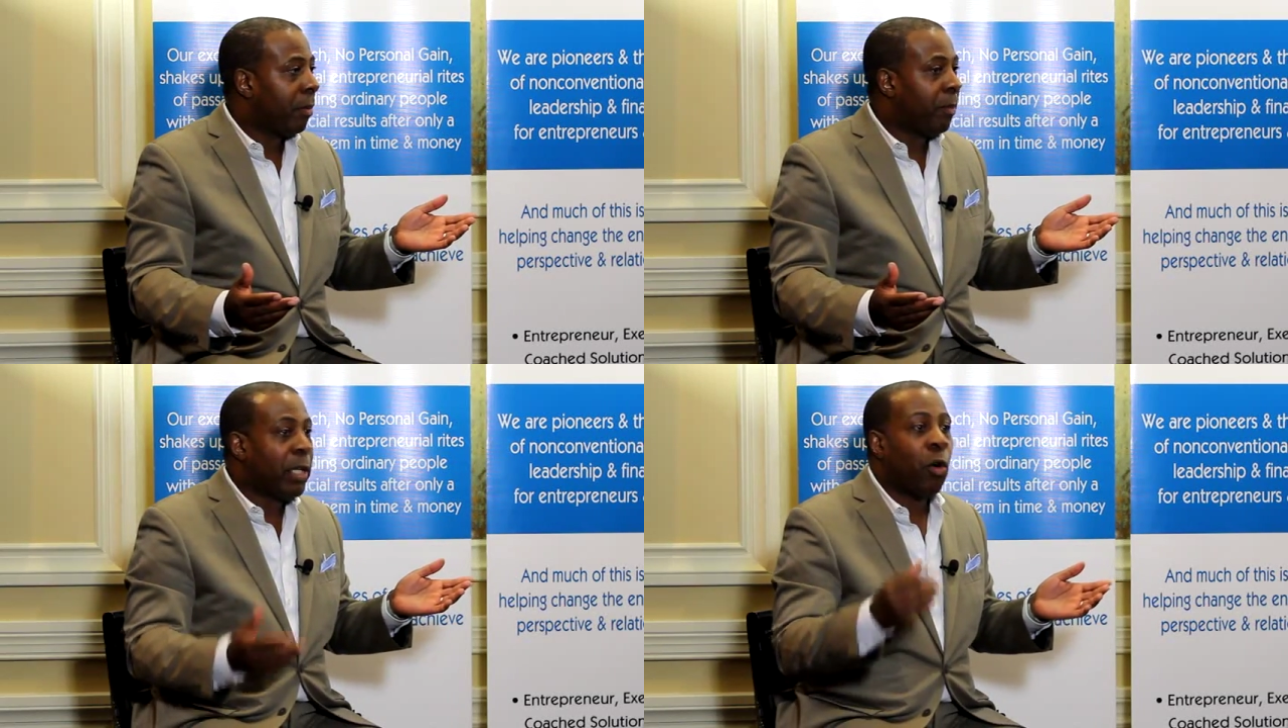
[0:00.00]

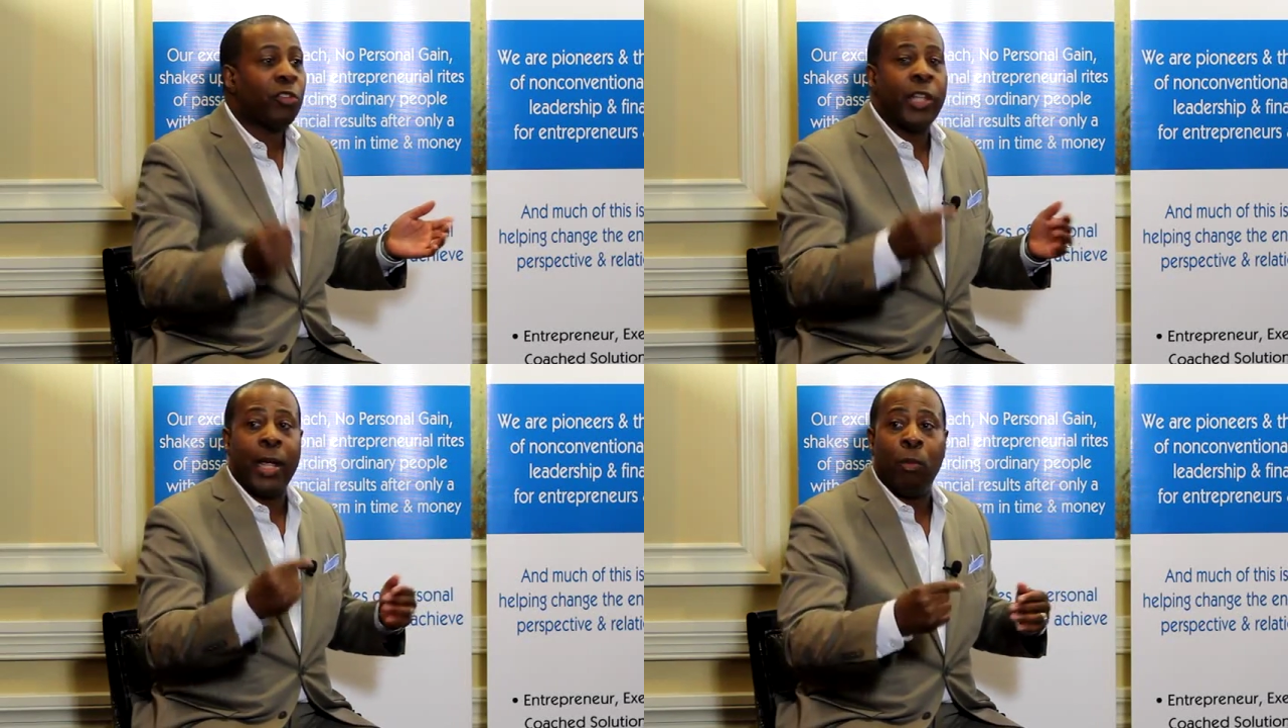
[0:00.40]

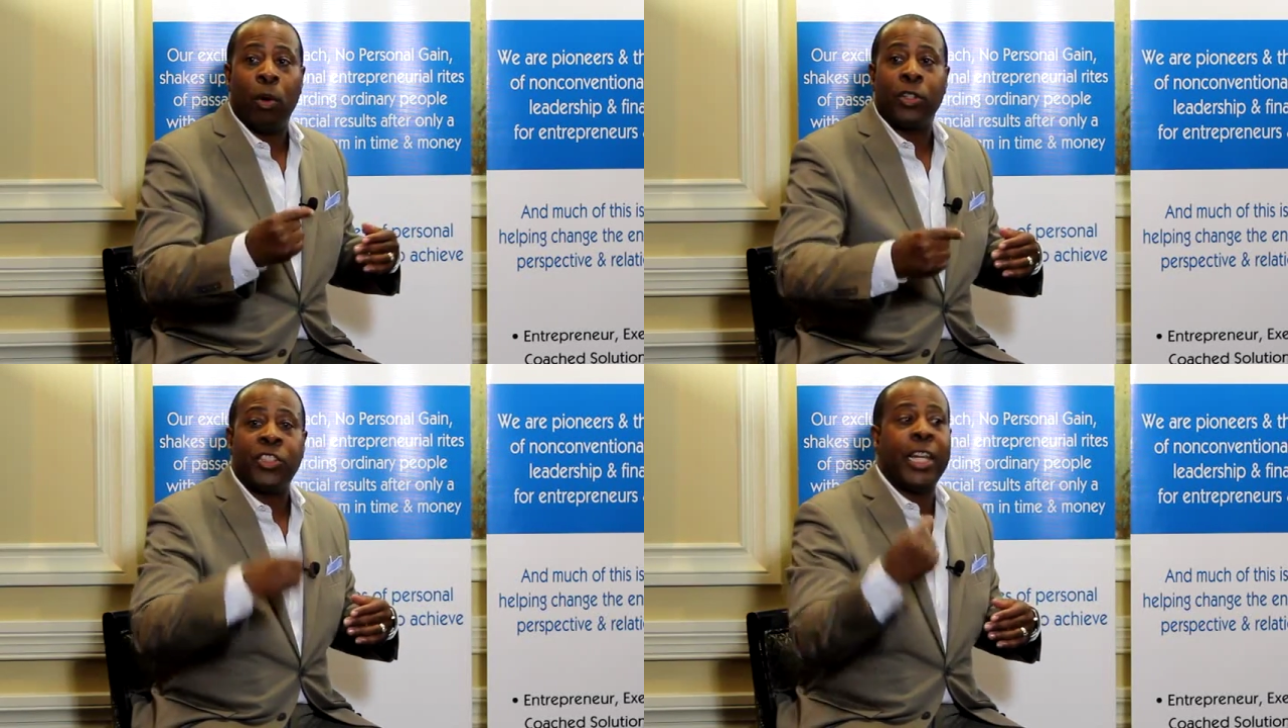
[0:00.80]
because they
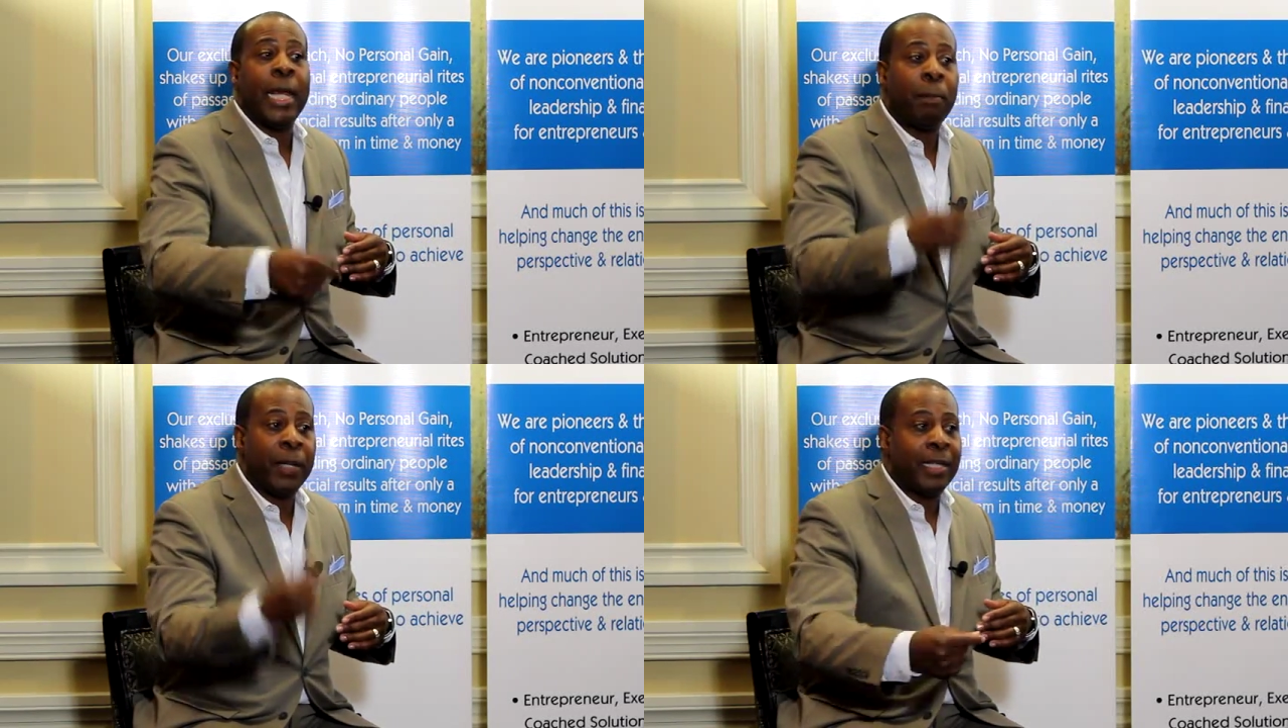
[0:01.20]
were
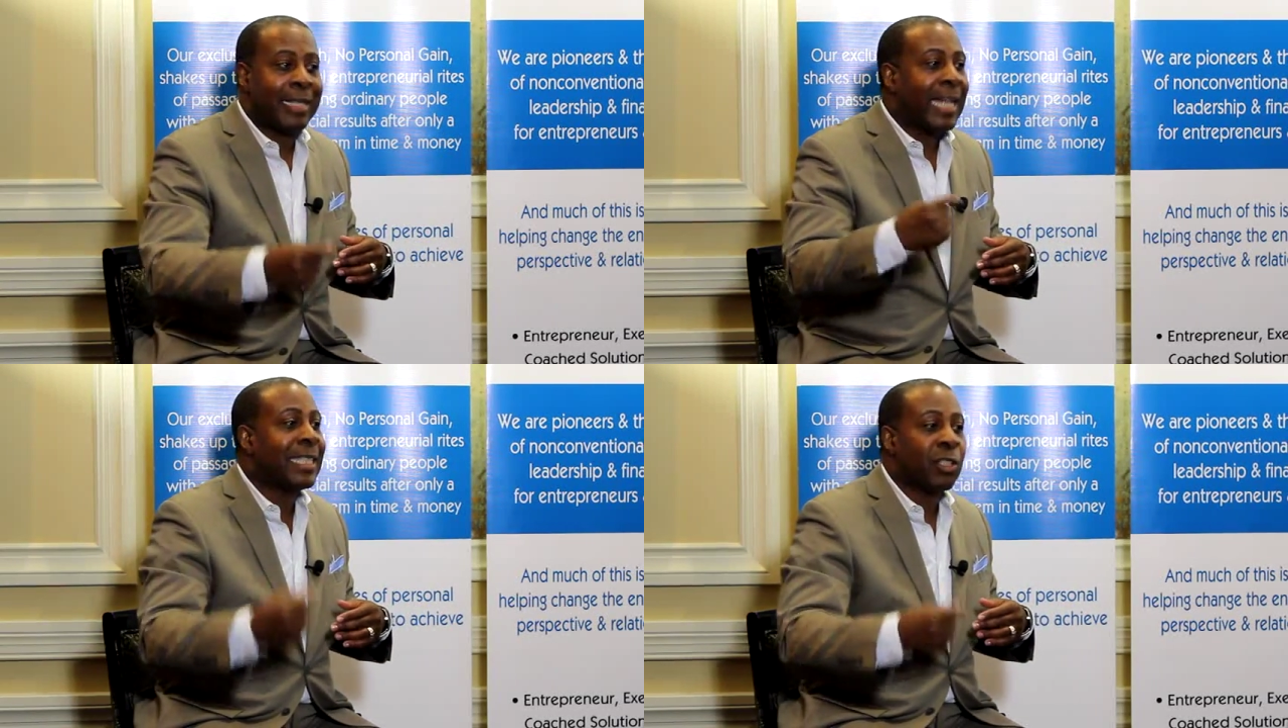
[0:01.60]
champions,
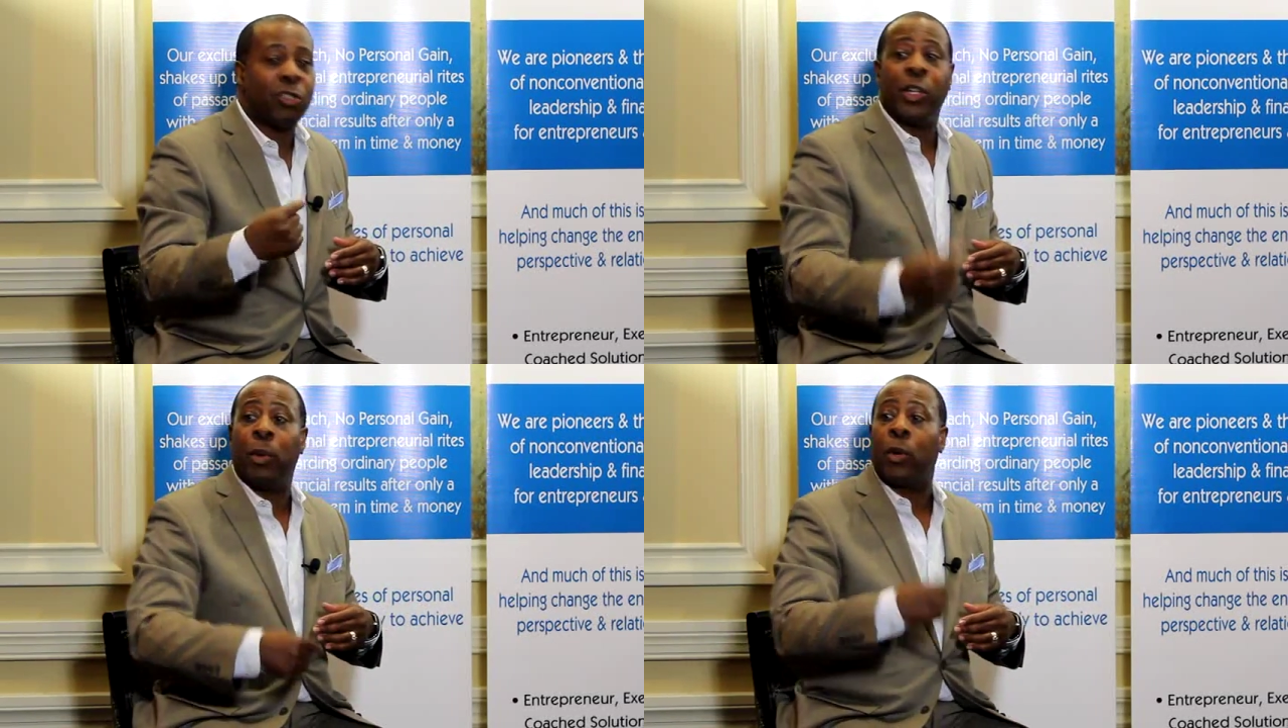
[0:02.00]
not just
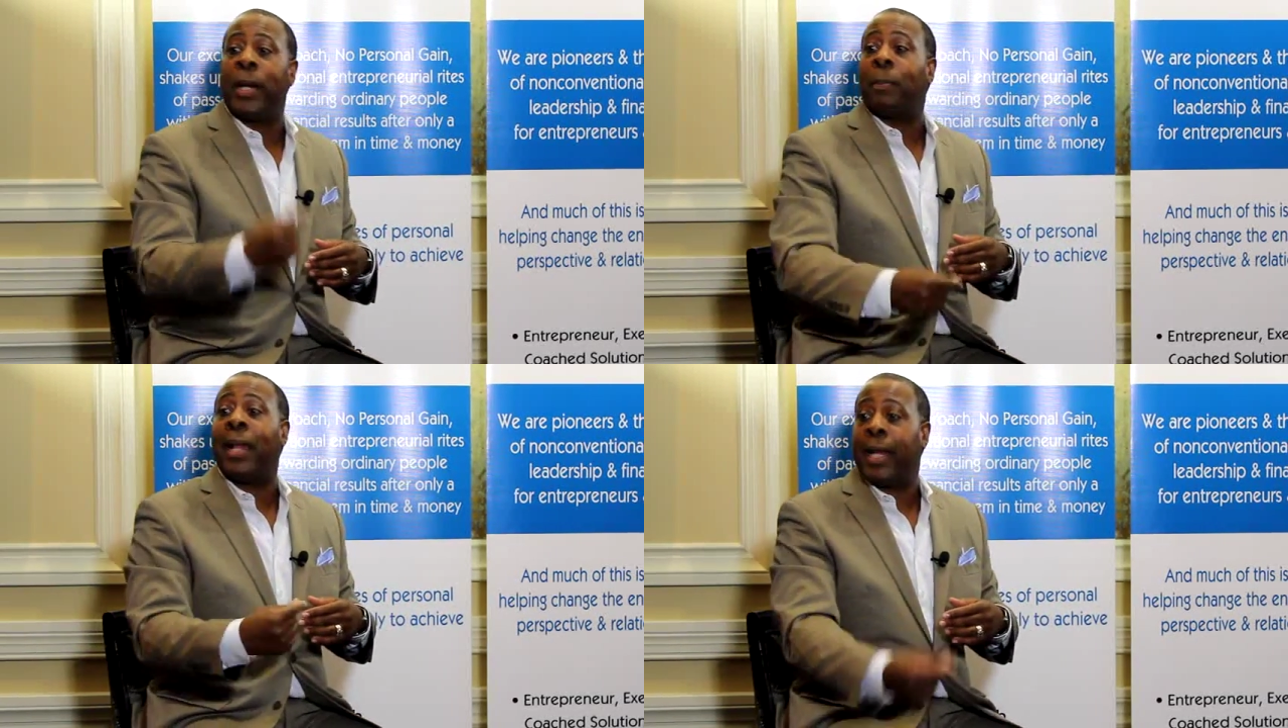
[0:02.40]
because they were
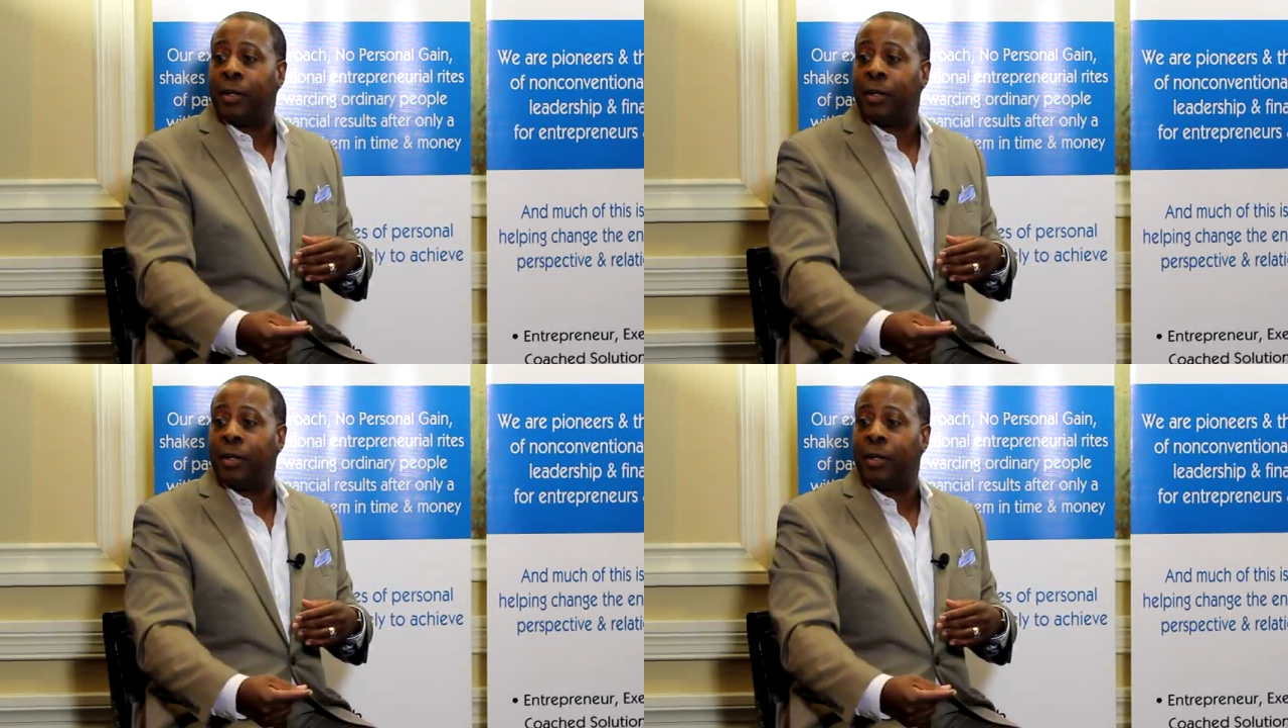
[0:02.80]
great players.